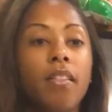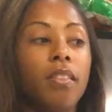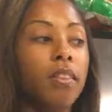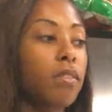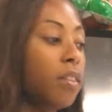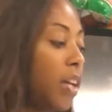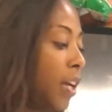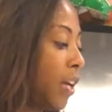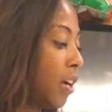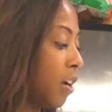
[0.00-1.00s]

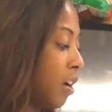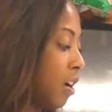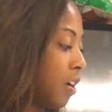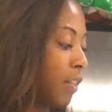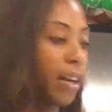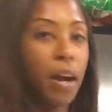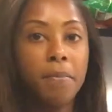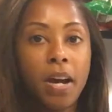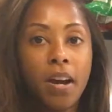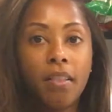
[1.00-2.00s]
Literally, like, I'm
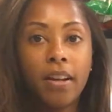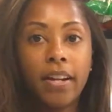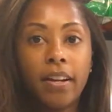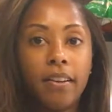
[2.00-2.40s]
not like